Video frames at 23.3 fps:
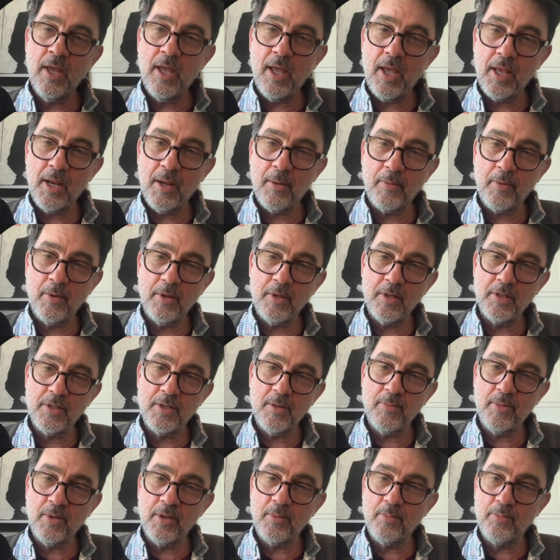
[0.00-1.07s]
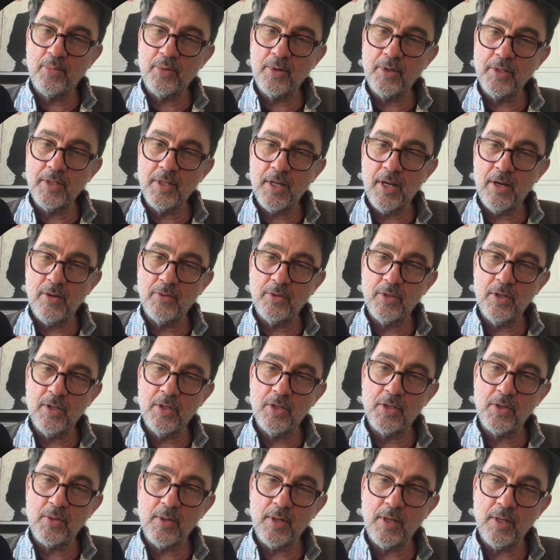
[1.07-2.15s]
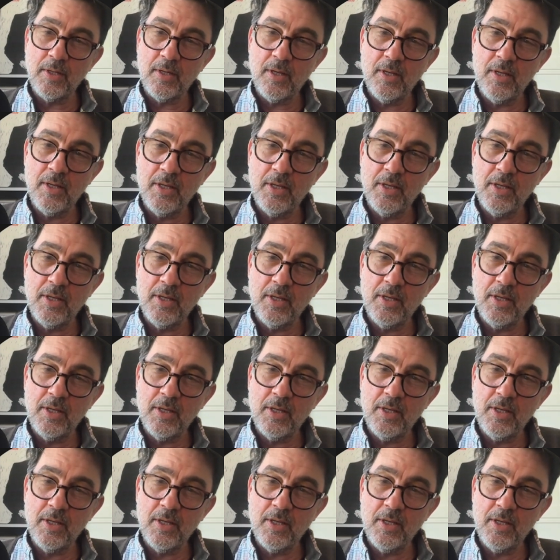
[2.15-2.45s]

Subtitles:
and I'm going to simply print it out to the screen.